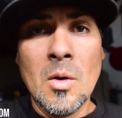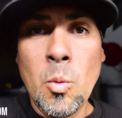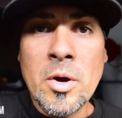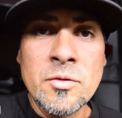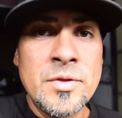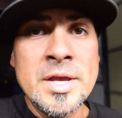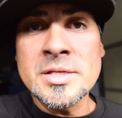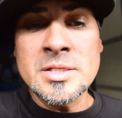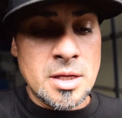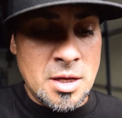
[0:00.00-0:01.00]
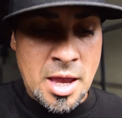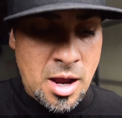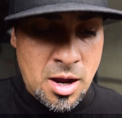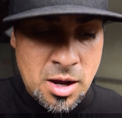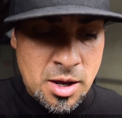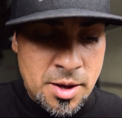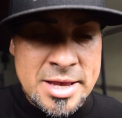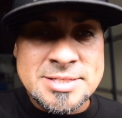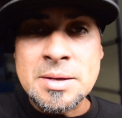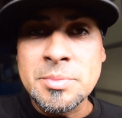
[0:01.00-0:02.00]
where these
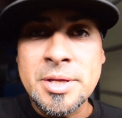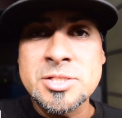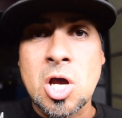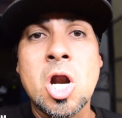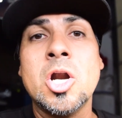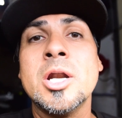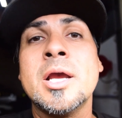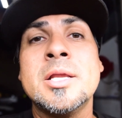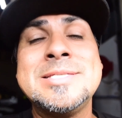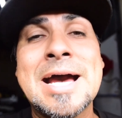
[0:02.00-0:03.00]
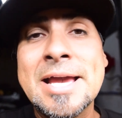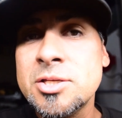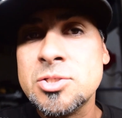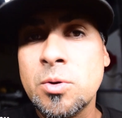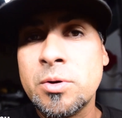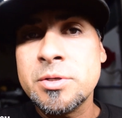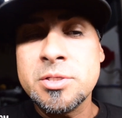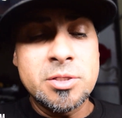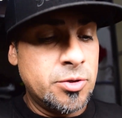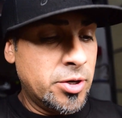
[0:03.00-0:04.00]
assemblies are dinosaurs.
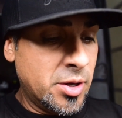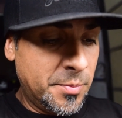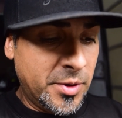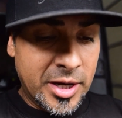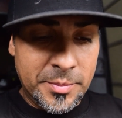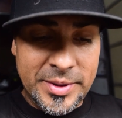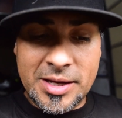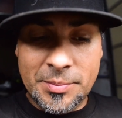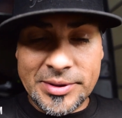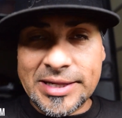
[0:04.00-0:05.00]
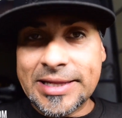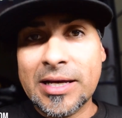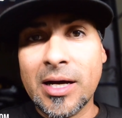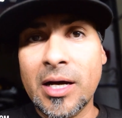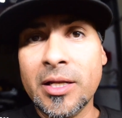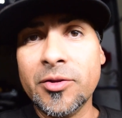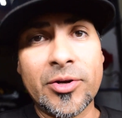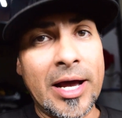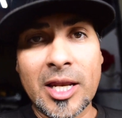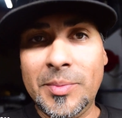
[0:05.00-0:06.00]
They're going to be completely gone. They're
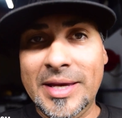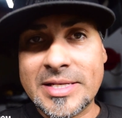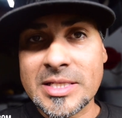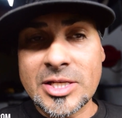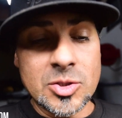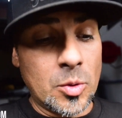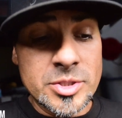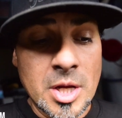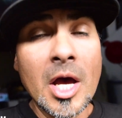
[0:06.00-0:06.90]
not going to be easily sourced.